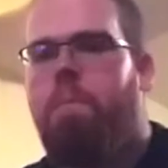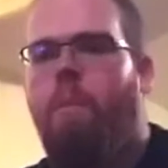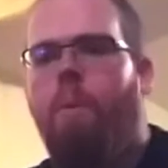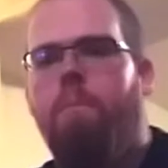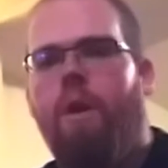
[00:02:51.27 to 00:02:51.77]

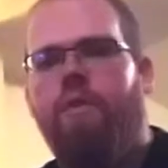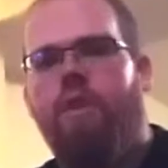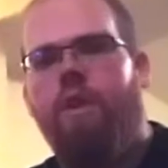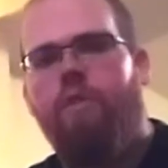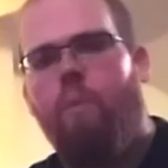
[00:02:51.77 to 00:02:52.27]
more
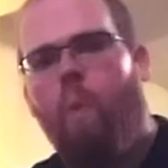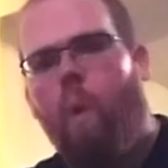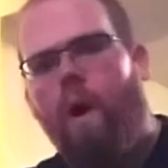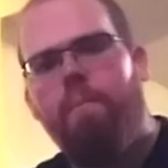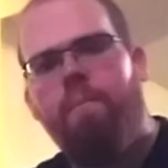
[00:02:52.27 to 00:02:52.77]
maltier as it
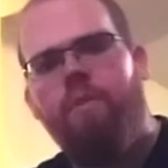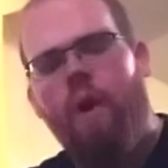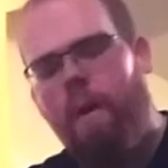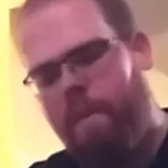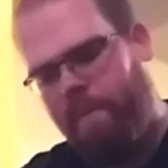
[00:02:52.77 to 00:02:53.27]
warms.
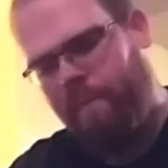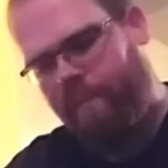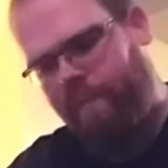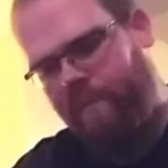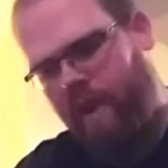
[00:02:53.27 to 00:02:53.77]

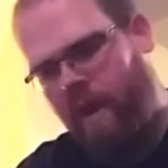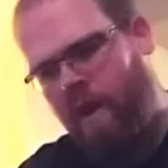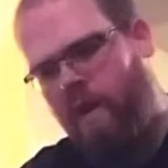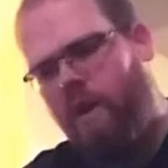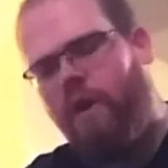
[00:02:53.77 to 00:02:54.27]

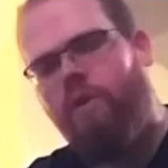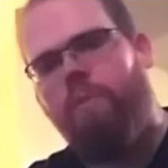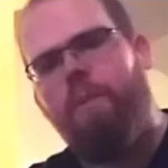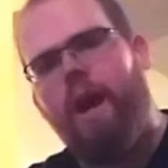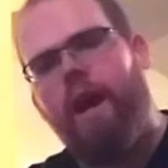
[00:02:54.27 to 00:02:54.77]
So
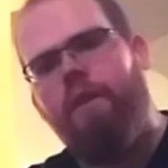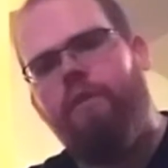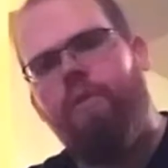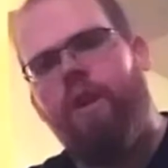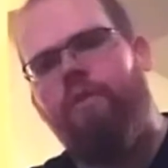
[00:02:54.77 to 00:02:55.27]
I'm not
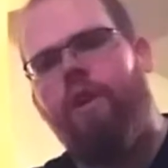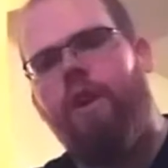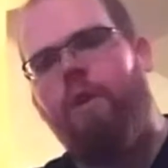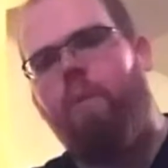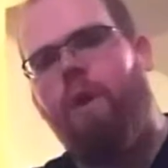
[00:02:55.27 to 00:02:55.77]
too
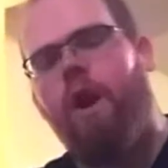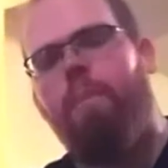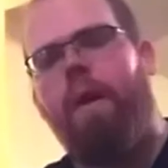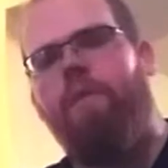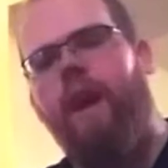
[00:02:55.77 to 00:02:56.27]
necessarily worried
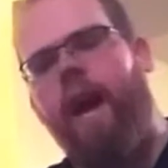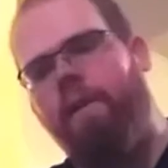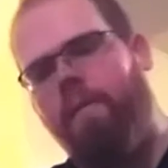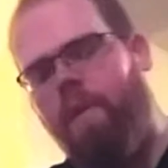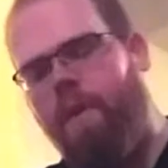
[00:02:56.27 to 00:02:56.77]
about
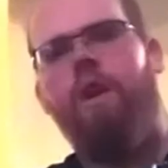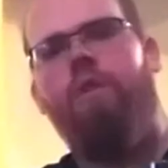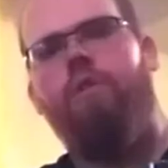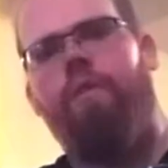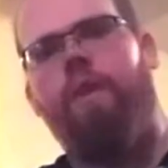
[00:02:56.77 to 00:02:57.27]
that.
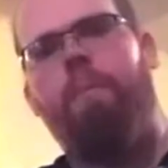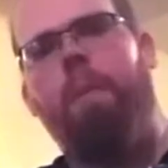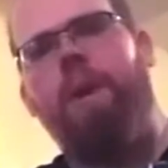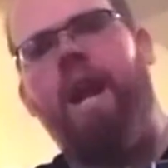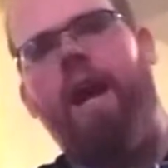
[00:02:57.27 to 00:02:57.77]
So for the
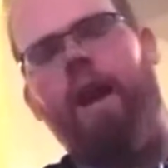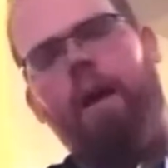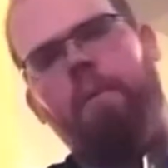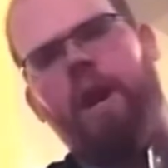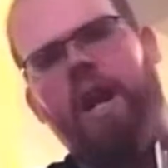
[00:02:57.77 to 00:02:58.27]
Pumpkinhead,
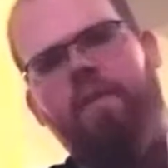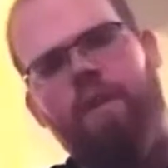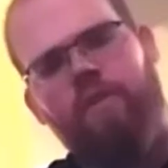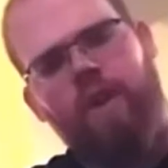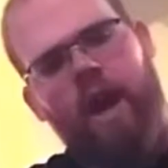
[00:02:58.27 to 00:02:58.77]
I'm going to give
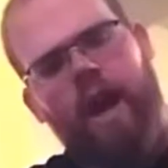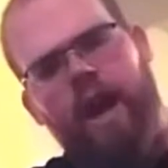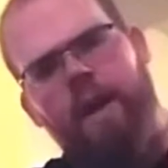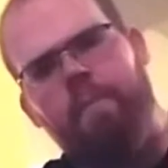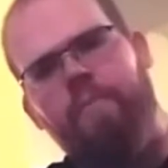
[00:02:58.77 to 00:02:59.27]
this
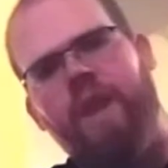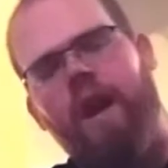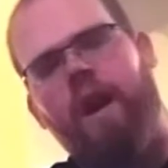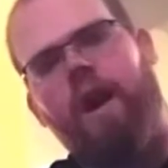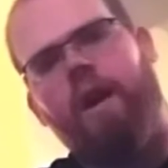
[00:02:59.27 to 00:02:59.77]
a
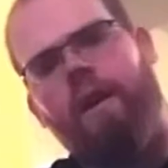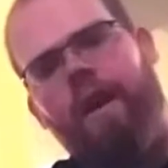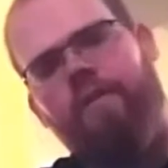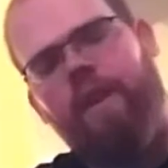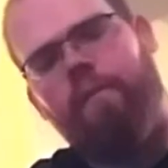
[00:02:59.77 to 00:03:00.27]

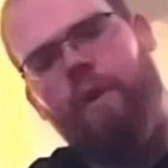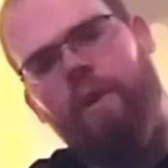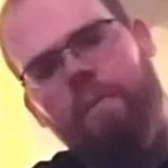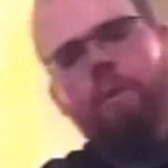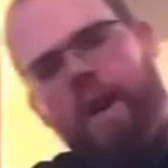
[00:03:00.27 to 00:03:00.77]
glass half
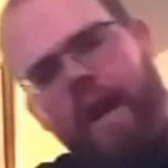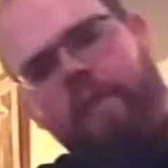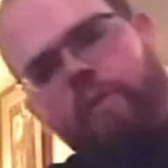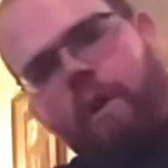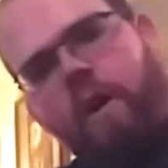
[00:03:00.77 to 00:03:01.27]
full. So next we're